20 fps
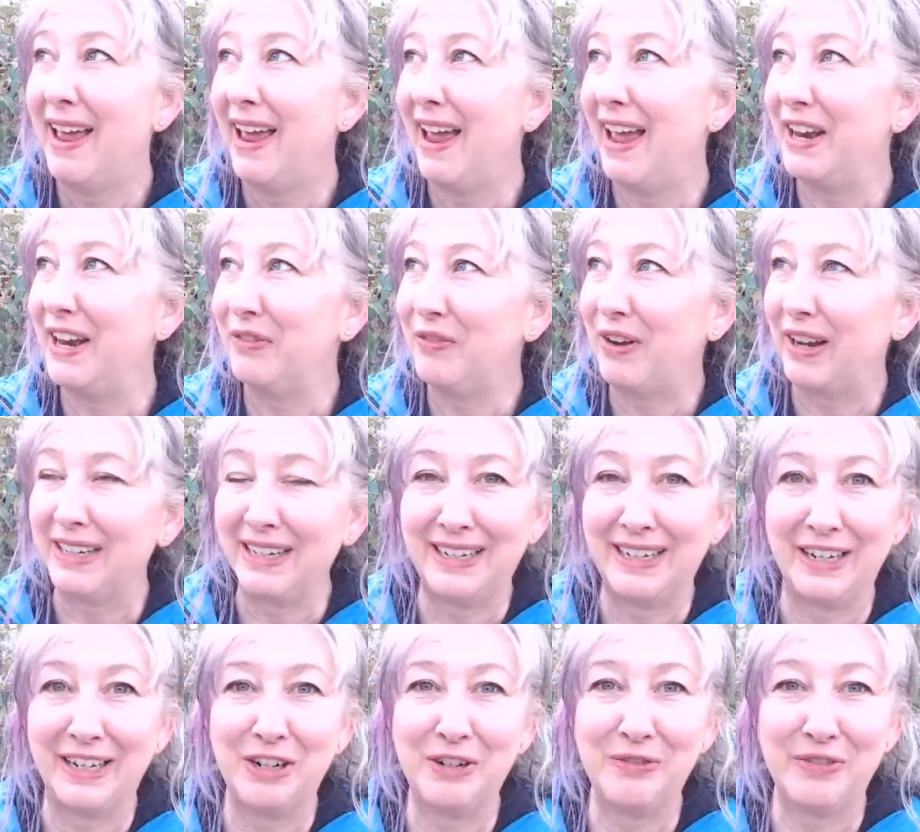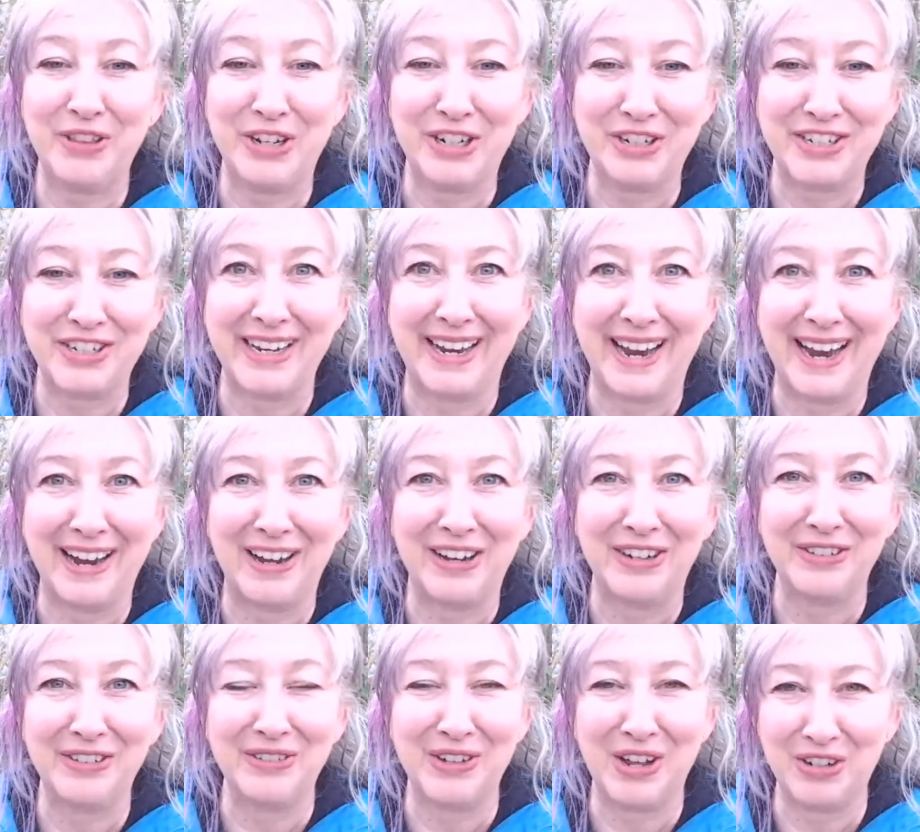And if I can get over there today,
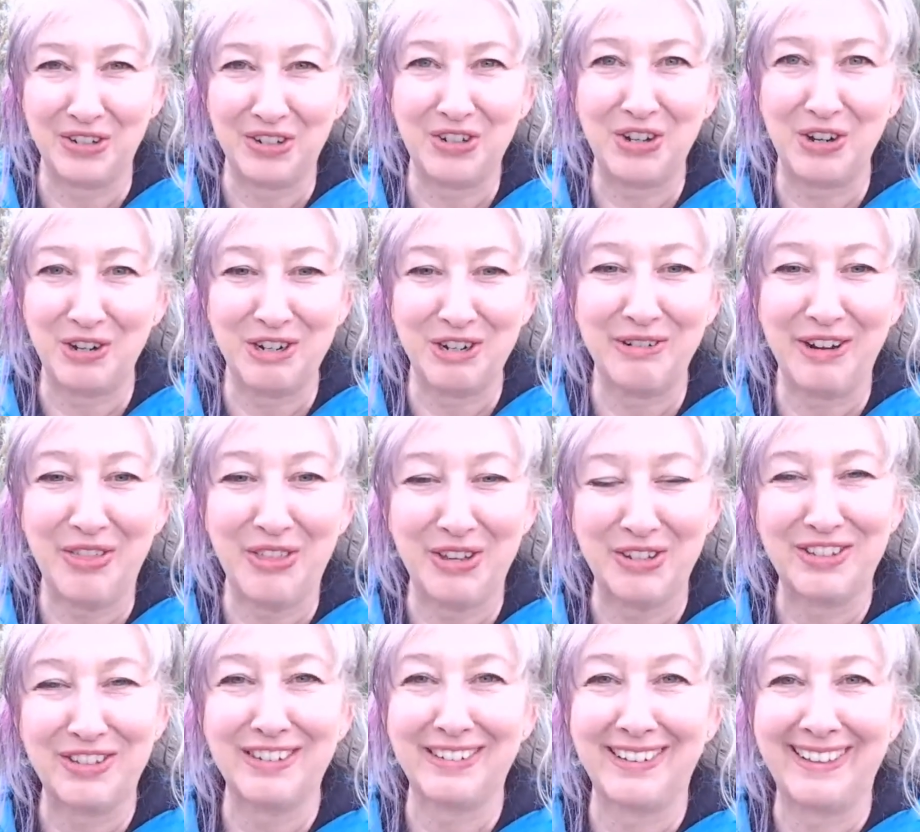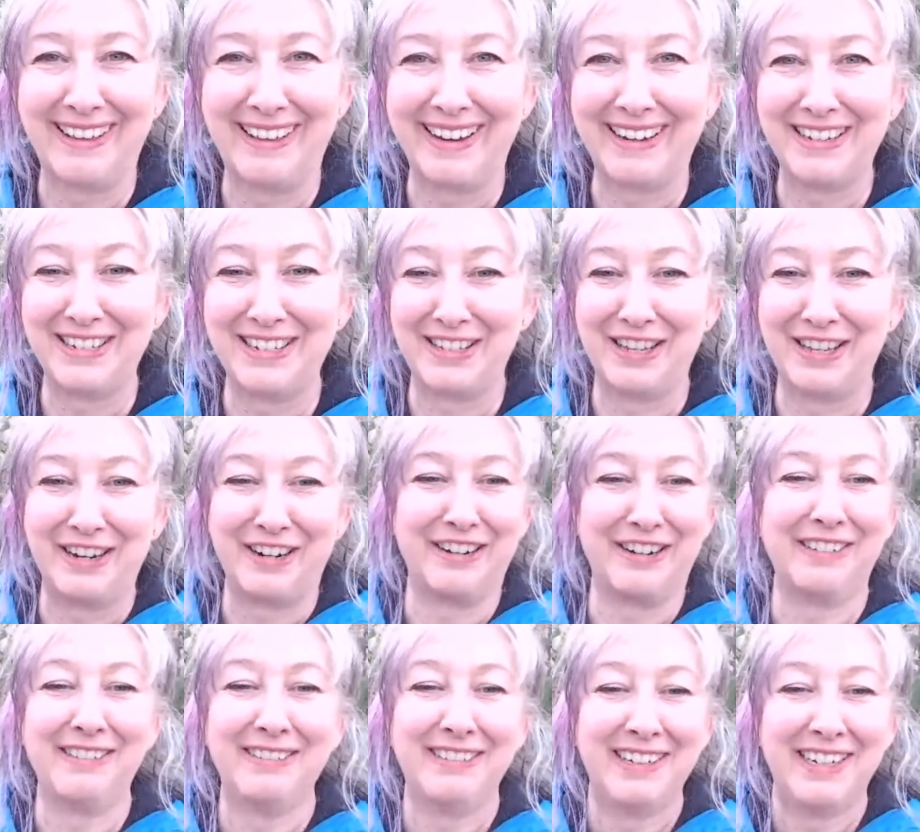I'll show you what those look like because
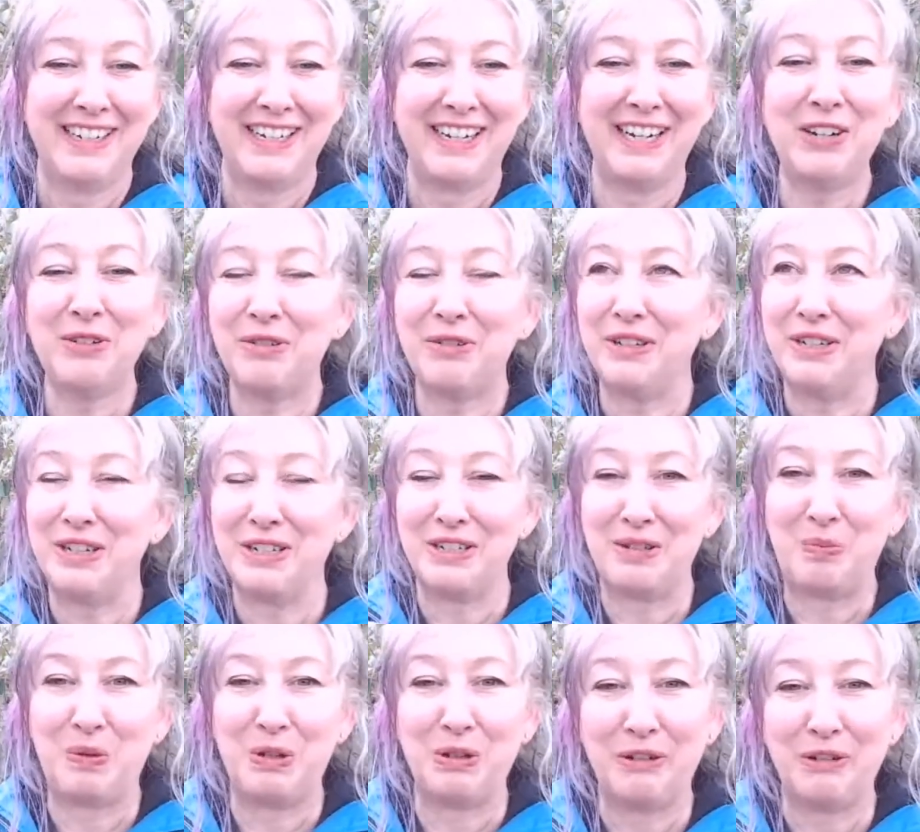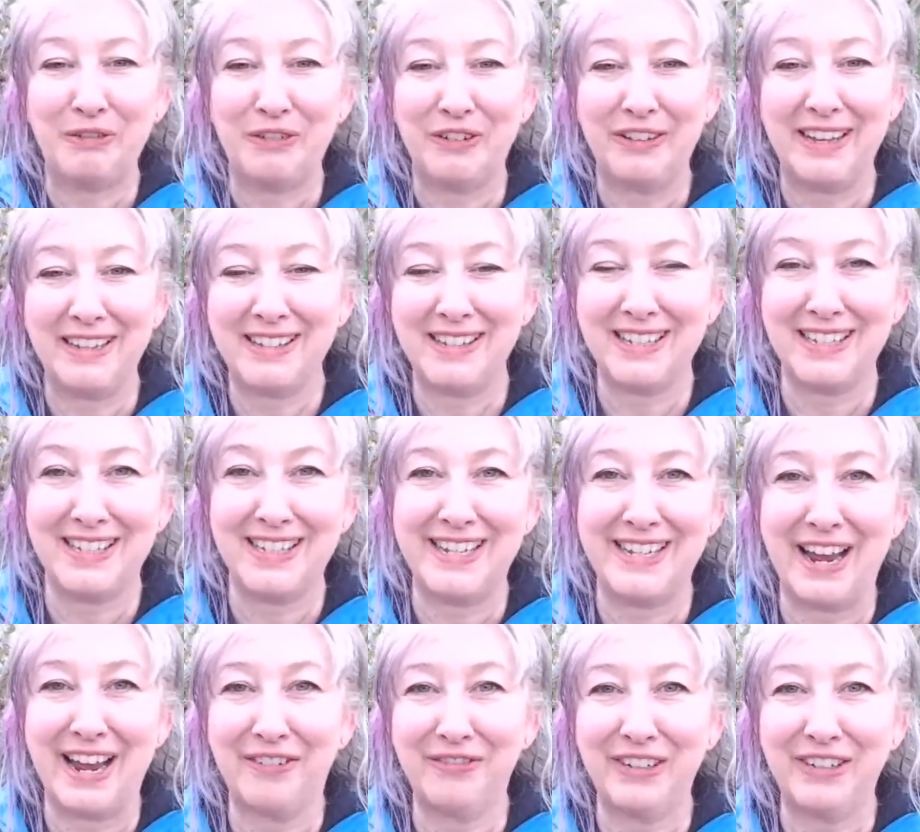they're equally as beautiful as this
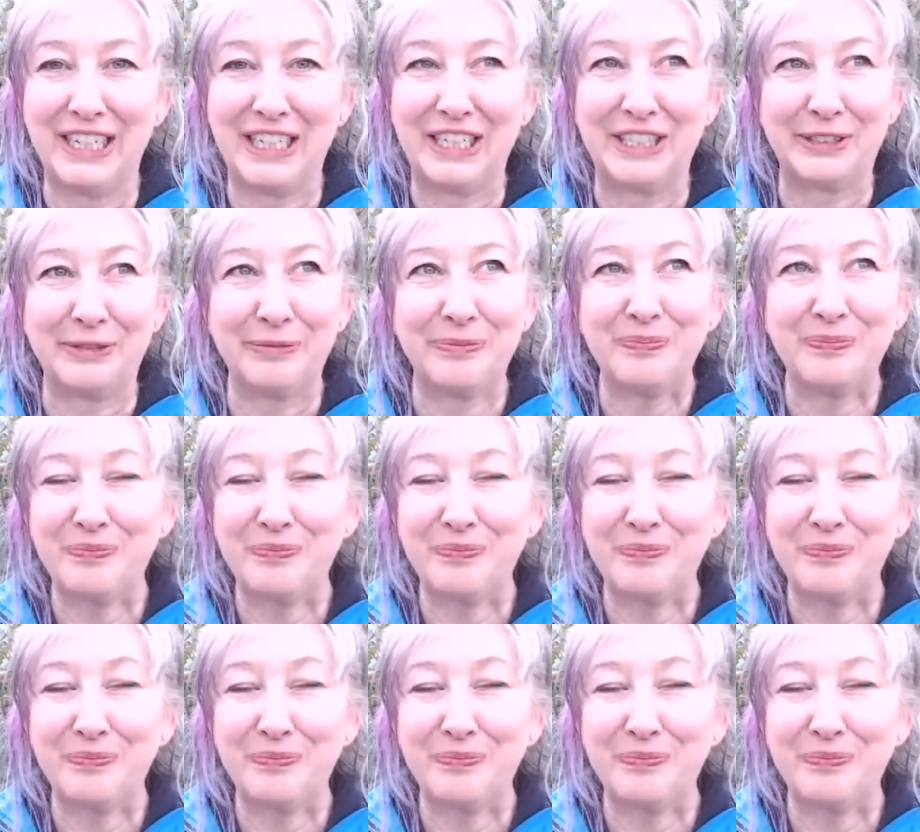Daphne here.